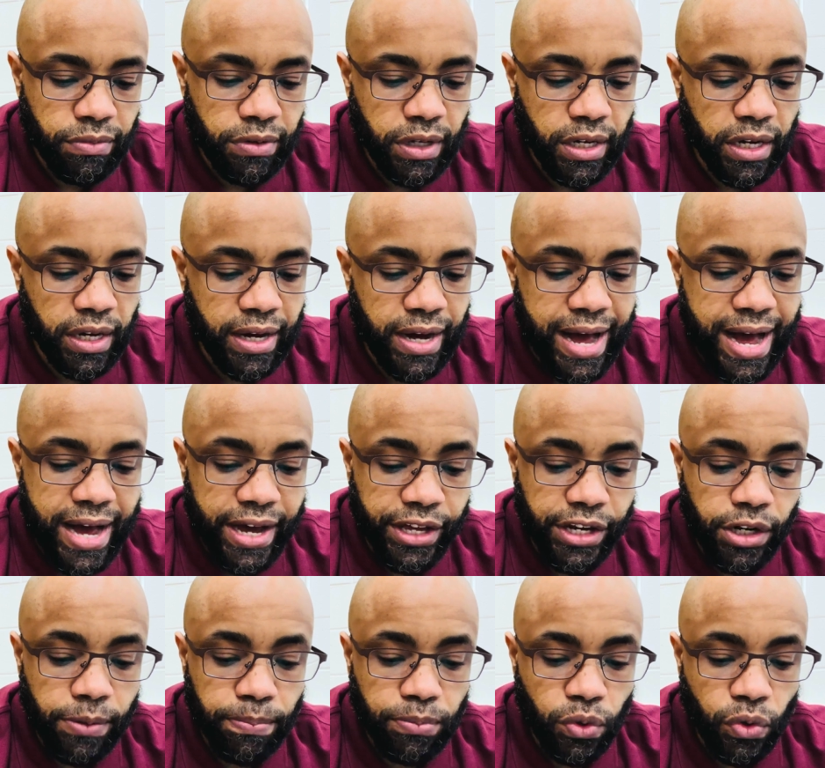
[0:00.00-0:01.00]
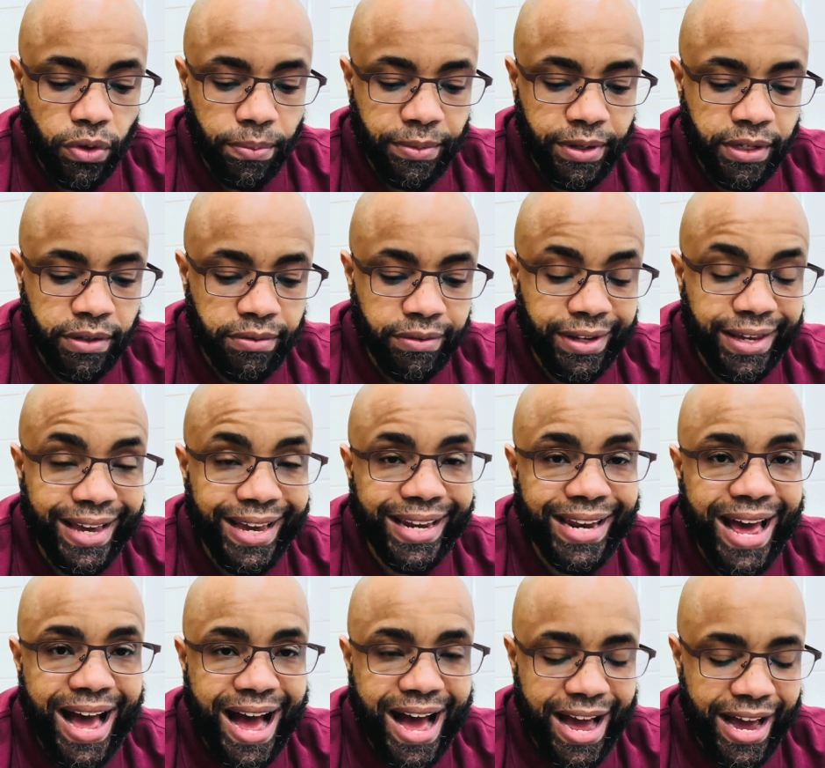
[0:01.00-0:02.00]
high unemployment, and
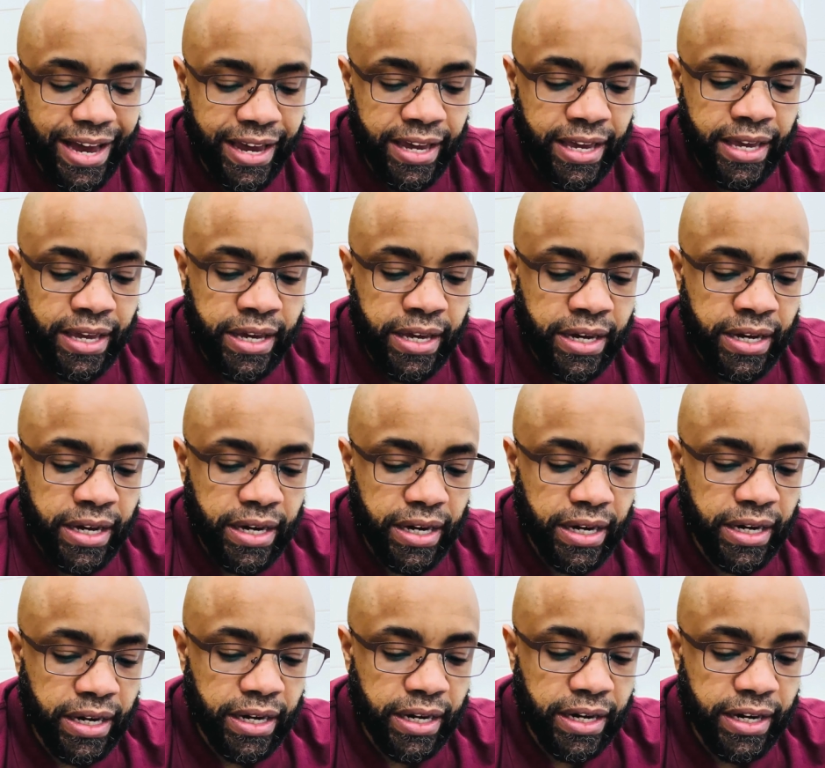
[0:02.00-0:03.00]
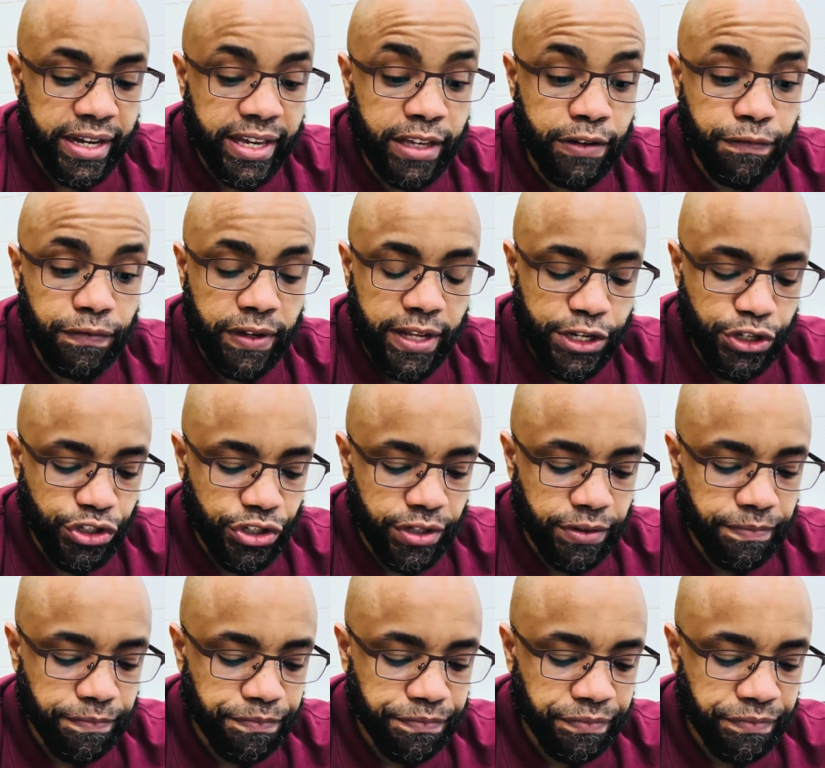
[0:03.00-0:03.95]
high inflation.